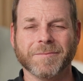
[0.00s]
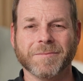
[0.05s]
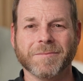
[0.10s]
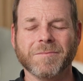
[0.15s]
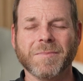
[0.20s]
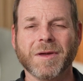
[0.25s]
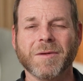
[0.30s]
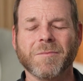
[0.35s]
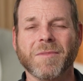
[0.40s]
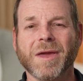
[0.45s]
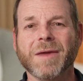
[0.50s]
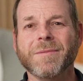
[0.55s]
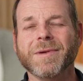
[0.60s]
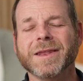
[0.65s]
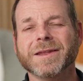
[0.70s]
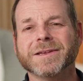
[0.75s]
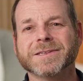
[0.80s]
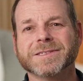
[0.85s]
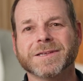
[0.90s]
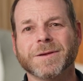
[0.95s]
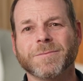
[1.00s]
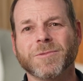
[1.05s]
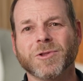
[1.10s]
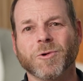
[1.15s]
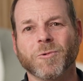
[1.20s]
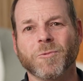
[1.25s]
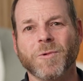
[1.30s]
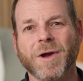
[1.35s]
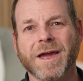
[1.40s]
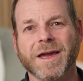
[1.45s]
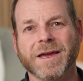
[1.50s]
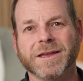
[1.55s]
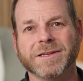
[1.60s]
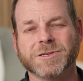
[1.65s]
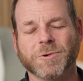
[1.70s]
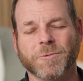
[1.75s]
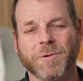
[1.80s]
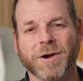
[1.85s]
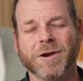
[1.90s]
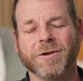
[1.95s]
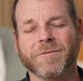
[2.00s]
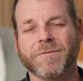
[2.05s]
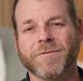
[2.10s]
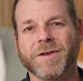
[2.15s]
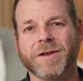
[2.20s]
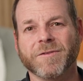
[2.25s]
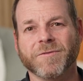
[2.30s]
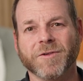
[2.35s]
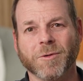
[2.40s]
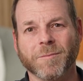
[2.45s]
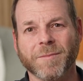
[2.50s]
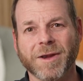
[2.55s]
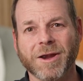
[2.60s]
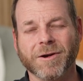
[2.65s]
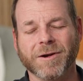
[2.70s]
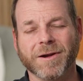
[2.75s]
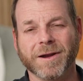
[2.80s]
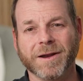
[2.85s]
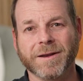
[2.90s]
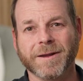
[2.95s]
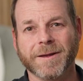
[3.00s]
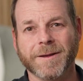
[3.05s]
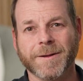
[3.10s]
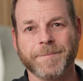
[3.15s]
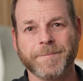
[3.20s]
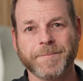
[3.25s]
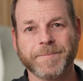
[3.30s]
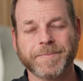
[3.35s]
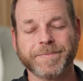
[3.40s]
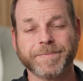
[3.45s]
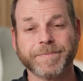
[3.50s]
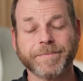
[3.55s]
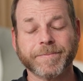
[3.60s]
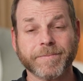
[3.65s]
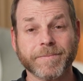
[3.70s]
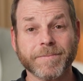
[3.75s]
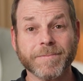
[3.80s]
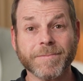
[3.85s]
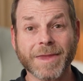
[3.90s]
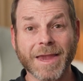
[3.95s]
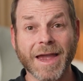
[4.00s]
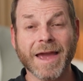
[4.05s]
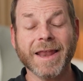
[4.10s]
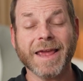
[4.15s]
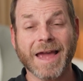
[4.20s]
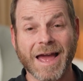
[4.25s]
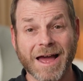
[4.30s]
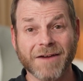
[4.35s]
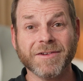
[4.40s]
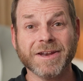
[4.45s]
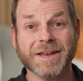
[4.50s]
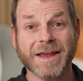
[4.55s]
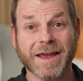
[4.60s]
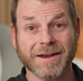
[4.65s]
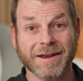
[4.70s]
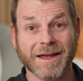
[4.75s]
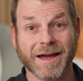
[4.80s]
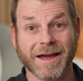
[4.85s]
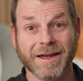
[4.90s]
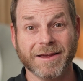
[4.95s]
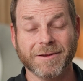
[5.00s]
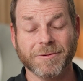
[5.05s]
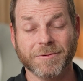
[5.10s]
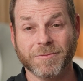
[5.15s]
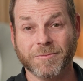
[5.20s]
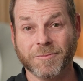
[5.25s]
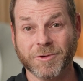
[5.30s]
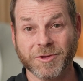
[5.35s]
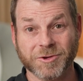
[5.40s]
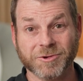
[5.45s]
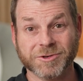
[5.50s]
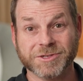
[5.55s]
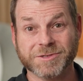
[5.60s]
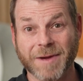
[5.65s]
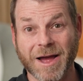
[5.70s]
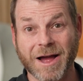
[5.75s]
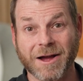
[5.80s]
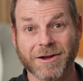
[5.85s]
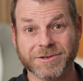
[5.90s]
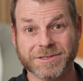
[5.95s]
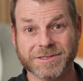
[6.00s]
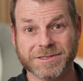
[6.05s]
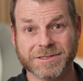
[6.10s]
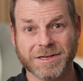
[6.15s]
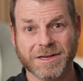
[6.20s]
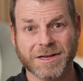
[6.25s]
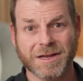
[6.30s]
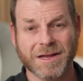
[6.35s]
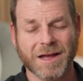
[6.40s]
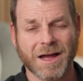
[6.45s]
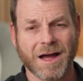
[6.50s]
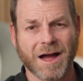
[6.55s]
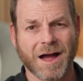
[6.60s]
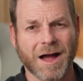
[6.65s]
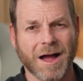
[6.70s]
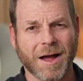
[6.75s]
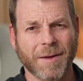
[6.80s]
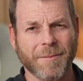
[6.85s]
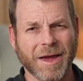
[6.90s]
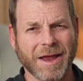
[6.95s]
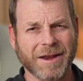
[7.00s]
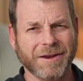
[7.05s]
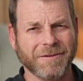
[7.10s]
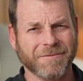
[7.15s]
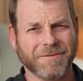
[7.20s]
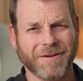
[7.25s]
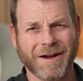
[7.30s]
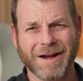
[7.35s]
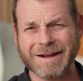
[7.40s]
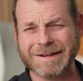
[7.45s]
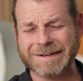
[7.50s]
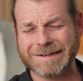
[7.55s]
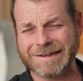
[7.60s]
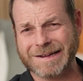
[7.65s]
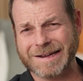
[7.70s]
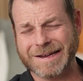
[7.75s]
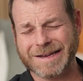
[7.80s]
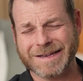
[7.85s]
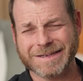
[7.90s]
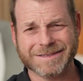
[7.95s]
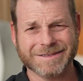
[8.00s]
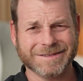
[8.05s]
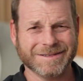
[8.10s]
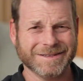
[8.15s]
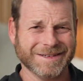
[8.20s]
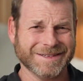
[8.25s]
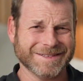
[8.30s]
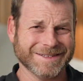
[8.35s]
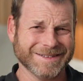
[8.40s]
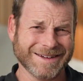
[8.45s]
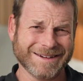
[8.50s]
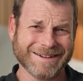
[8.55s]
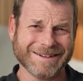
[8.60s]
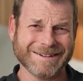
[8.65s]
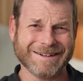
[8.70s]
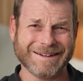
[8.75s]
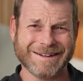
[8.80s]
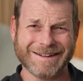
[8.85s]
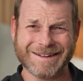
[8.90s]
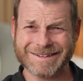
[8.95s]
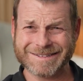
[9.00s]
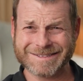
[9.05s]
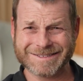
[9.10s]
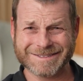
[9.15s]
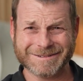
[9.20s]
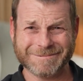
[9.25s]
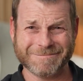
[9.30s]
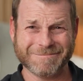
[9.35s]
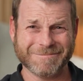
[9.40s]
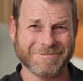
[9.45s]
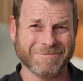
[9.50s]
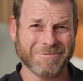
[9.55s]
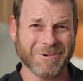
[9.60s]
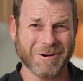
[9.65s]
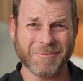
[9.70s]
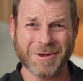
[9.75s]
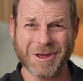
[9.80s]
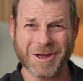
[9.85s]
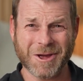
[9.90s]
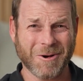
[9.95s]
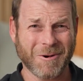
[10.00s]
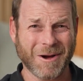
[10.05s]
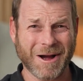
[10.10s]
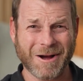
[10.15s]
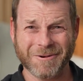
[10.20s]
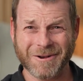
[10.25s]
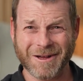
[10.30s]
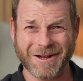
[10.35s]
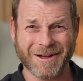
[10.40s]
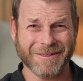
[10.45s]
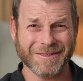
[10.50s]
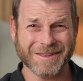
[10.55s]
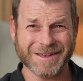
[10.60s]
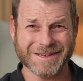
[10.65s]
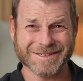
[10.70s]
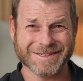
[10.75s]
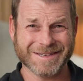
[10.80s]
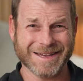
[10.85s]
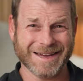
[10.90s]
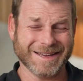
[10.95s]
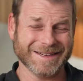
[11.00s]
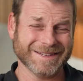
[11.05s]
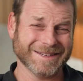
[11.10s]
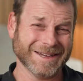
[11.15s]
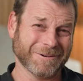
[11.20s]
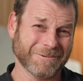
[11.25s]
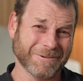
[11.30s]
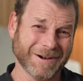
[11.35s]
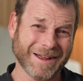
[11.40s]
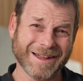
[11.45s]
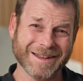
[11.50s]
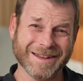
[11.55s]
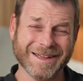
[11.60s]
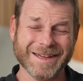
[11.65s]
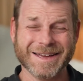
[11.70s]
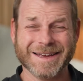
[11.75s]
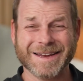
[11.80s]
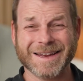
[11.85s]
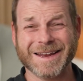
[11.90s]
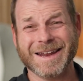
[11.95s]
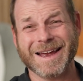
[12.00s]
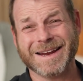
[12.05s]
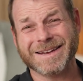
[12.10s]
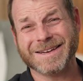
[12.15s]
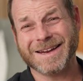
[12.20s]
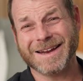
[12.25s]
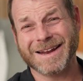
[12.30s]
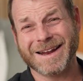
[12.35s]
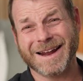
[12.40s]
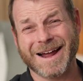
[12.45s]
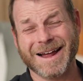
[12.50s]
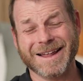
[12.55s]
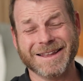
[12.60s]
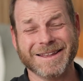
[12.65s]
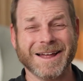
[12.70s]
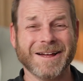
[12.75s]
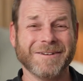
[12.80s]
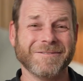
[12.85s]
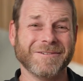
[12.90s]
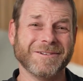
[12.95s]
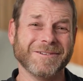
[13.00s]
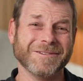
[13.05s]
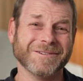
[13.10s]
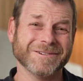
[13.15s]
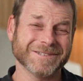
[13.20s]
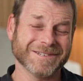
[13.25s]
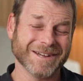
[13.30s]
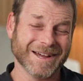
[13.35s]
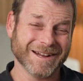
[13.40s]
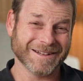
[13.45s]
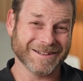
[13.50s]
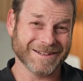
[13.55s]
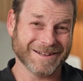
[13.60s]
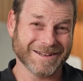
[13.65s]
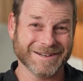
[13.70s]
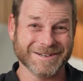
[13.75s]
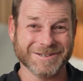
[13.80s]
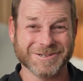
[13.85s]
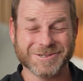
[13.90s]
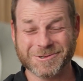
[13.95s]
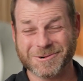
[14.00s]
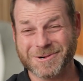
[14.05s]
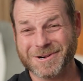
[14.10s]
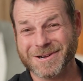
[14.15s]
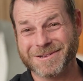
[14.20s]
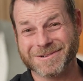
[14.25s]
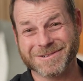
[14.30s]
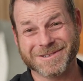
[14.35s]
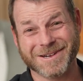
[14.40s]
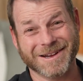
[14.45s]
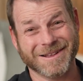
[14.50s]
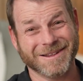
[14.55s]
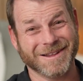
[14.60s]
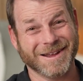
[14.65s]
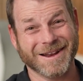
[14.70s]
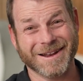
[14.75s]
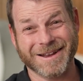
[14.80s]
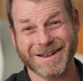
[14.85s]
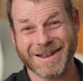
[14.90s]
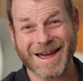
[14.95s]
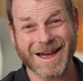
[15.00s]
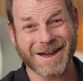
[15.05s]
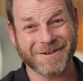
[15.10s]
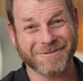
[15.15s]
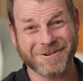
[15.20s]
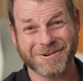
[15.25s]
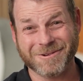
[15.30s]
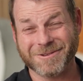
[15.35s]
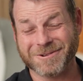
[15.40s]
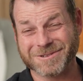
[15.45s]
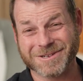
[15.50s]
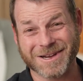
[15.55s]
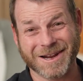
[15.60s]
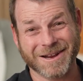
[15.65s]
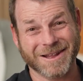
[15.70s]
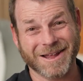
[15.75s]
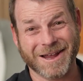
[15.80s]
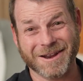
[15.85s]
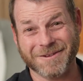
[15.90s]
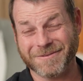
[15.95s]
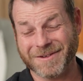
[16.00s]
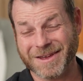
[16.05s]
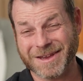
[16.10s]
Maybe in a similar way to where if you're married and you have a date night with your spouse, and you find like it's not awesome when we go out on these dates. Like we're not connecting at a high level. There's not a lot of joy. There's not a lot of laughter. There's not a lot of